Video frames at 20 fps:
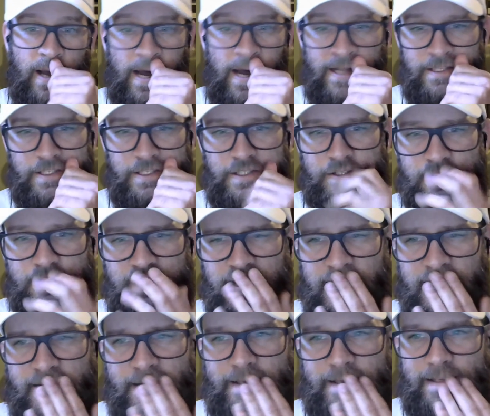onions.
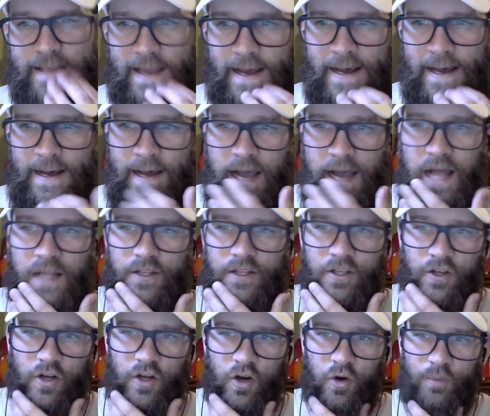Yeah,
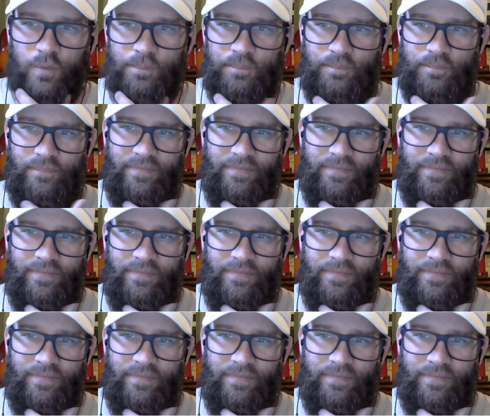you know,